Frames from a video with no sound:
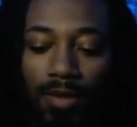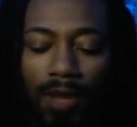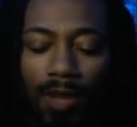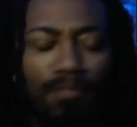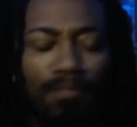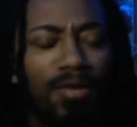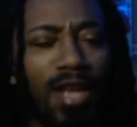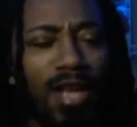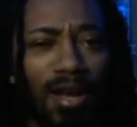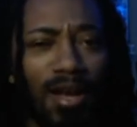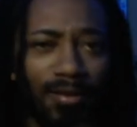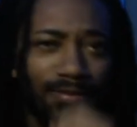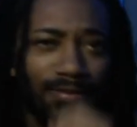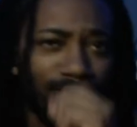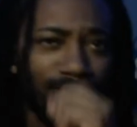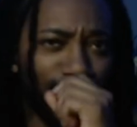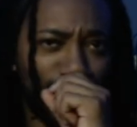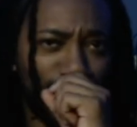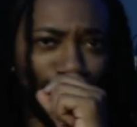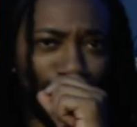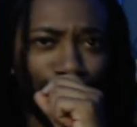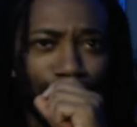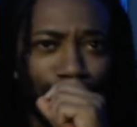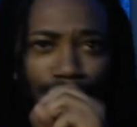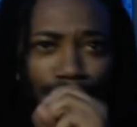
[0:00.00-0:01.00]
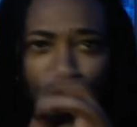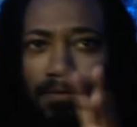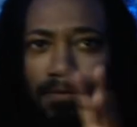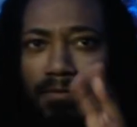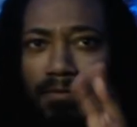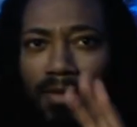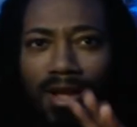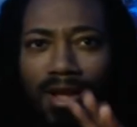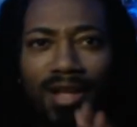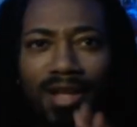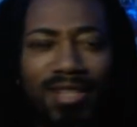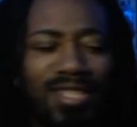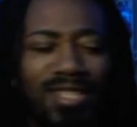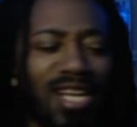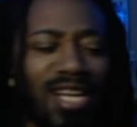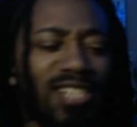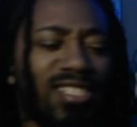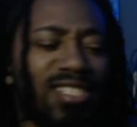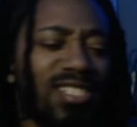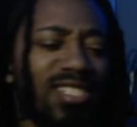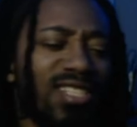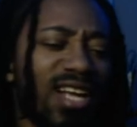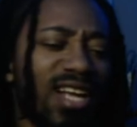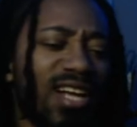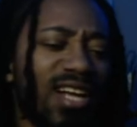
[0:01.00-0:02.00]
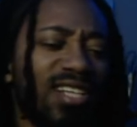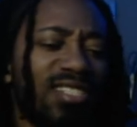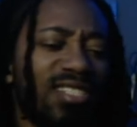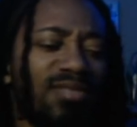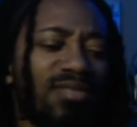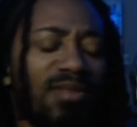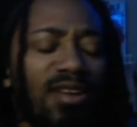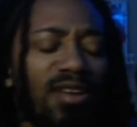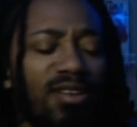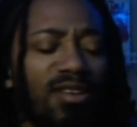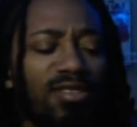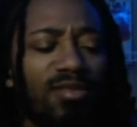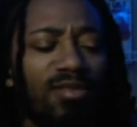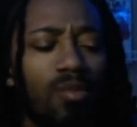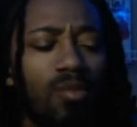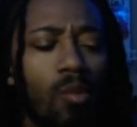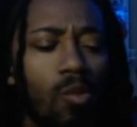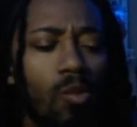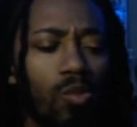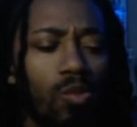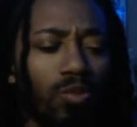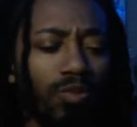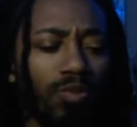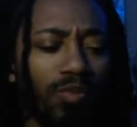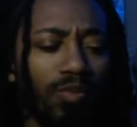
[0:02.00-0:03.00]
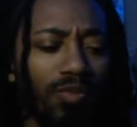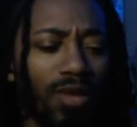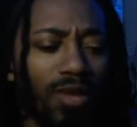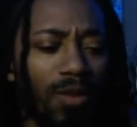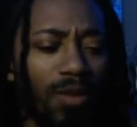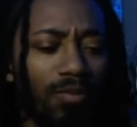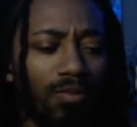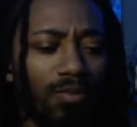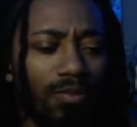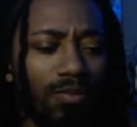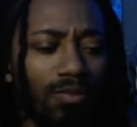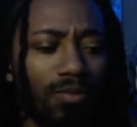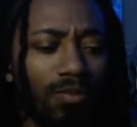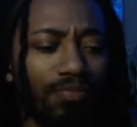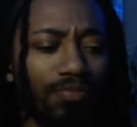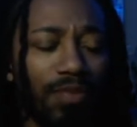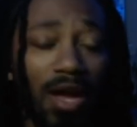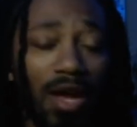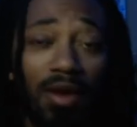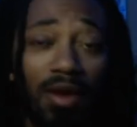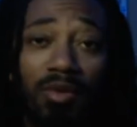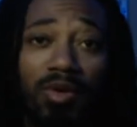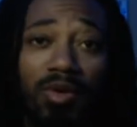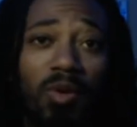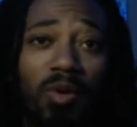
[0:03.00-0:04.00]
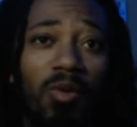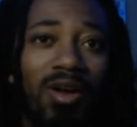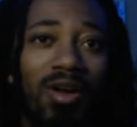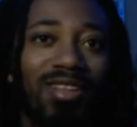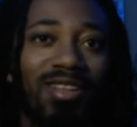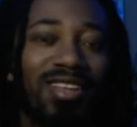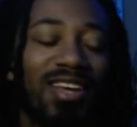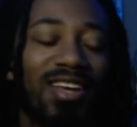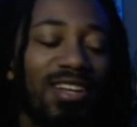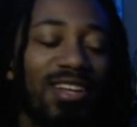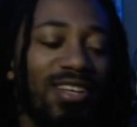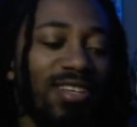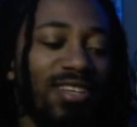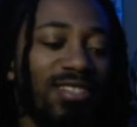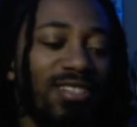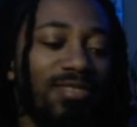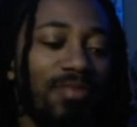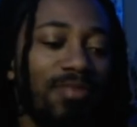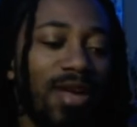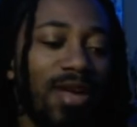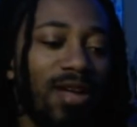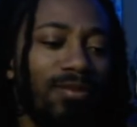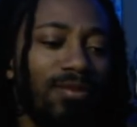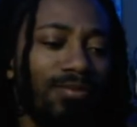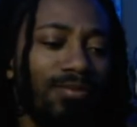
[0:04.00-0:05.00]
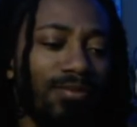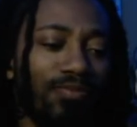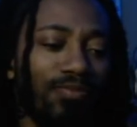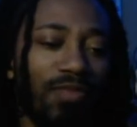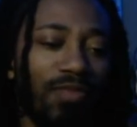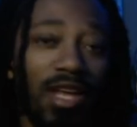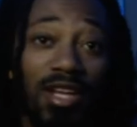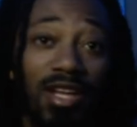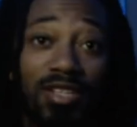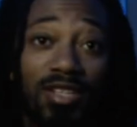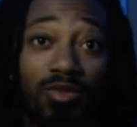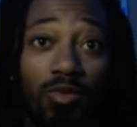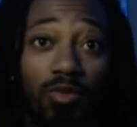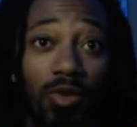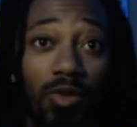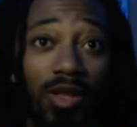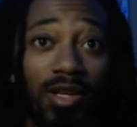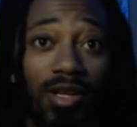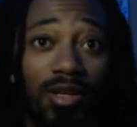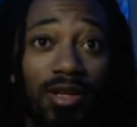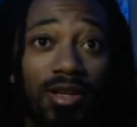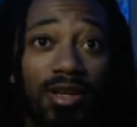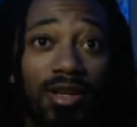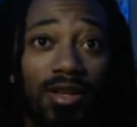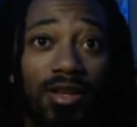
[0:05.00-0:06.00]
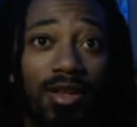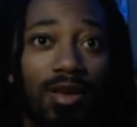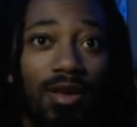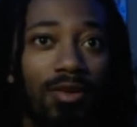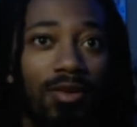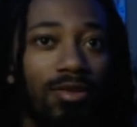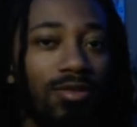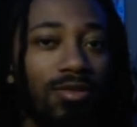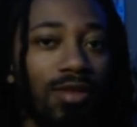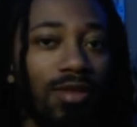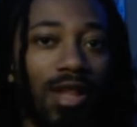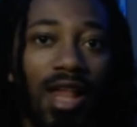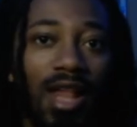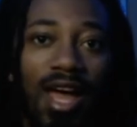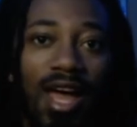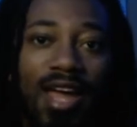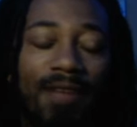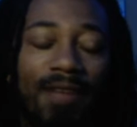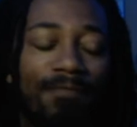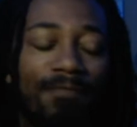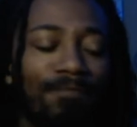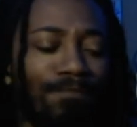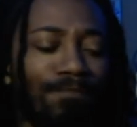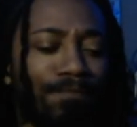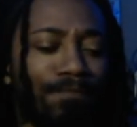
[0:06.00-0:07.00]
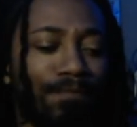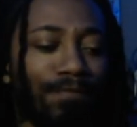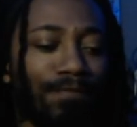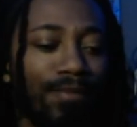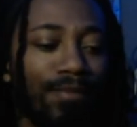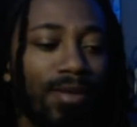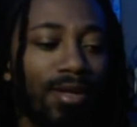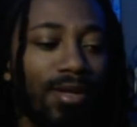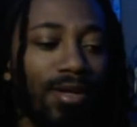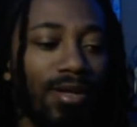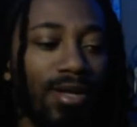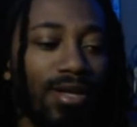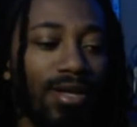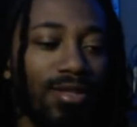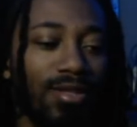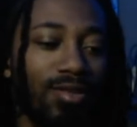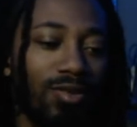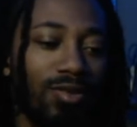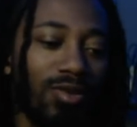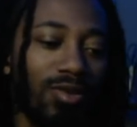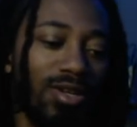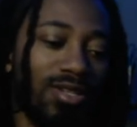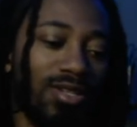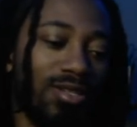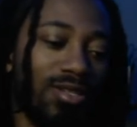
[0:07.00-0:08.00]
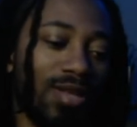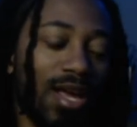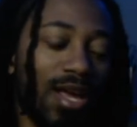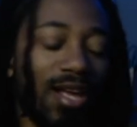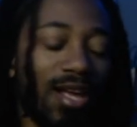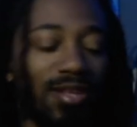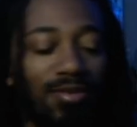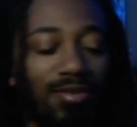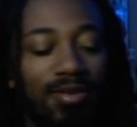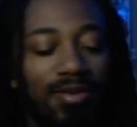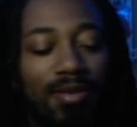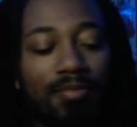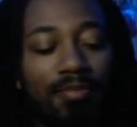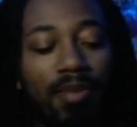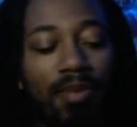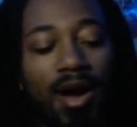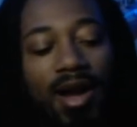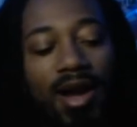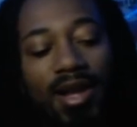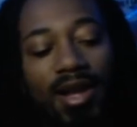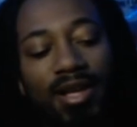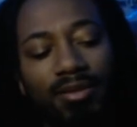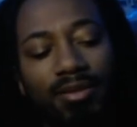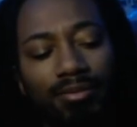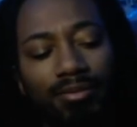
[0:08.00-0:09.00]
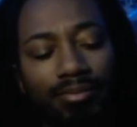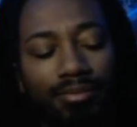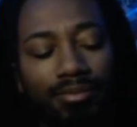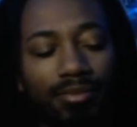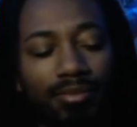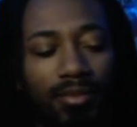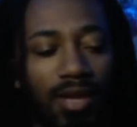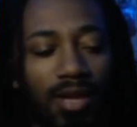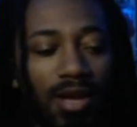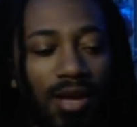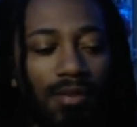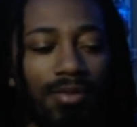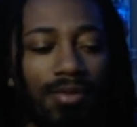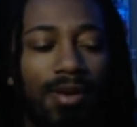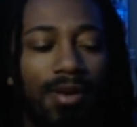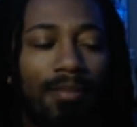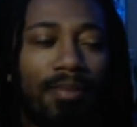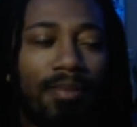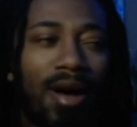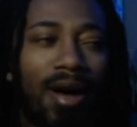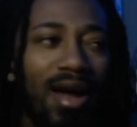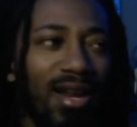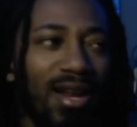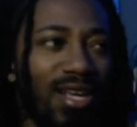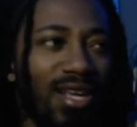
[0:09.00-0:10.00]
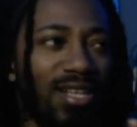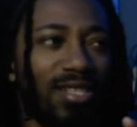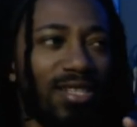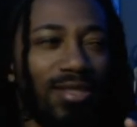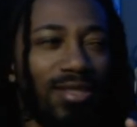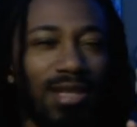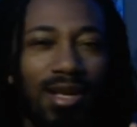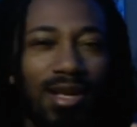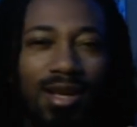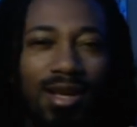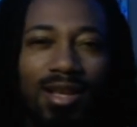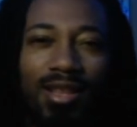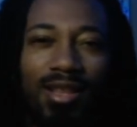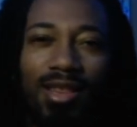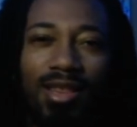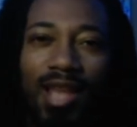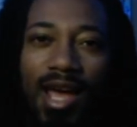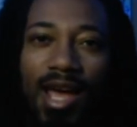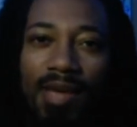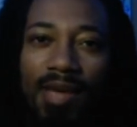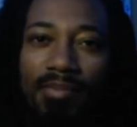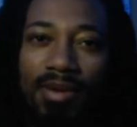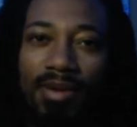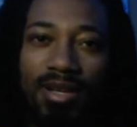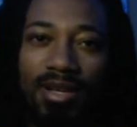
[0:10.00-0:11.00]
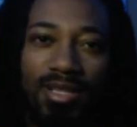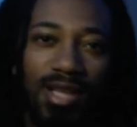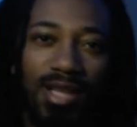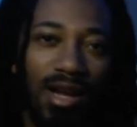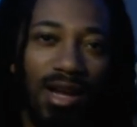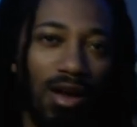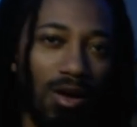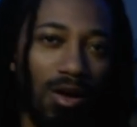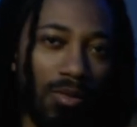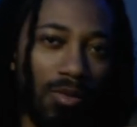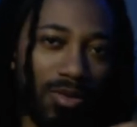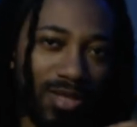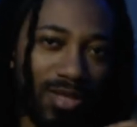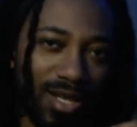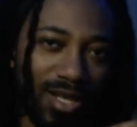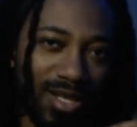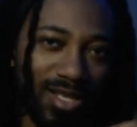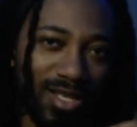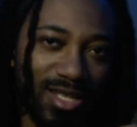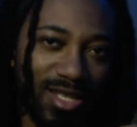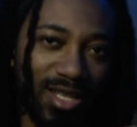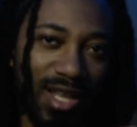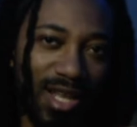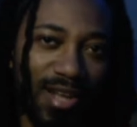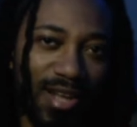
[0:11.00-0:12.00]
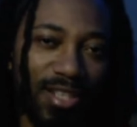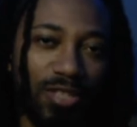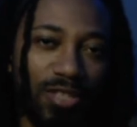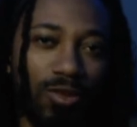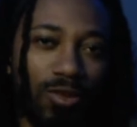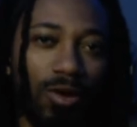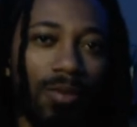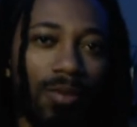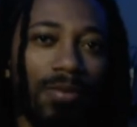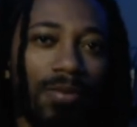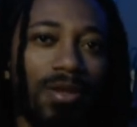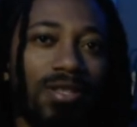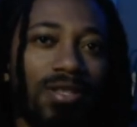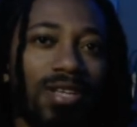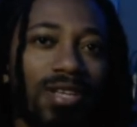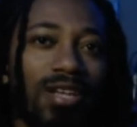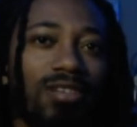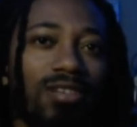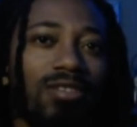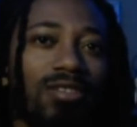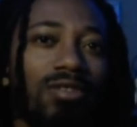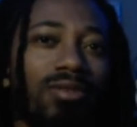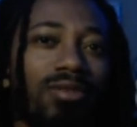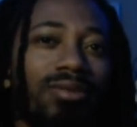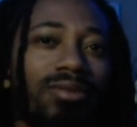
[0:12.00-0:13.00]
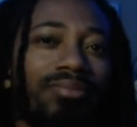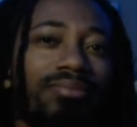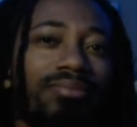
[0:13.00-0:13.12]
Yeah. Tastes just like it smells. I don't know what that is, man. It is really good though. It's light, it's crisp, like it's the body. The body is light, but it's like almost a slight syrupy taste to it.